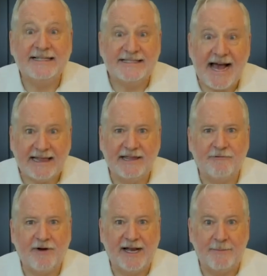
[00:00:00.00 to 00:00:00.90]
exactly
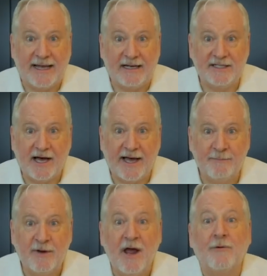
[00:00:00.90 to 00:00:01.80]
the right amount of
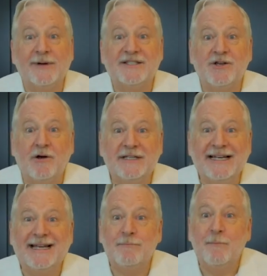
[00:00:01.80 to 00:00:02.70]
time,
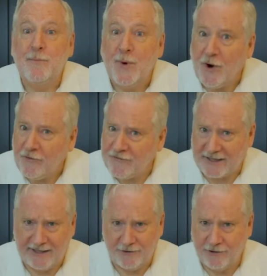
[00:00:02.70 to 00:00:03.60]
resulting in
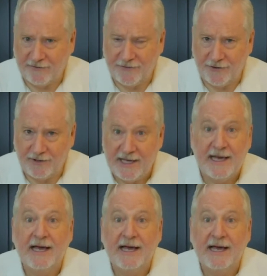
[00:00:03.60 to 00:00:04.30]
perfectly cooked food.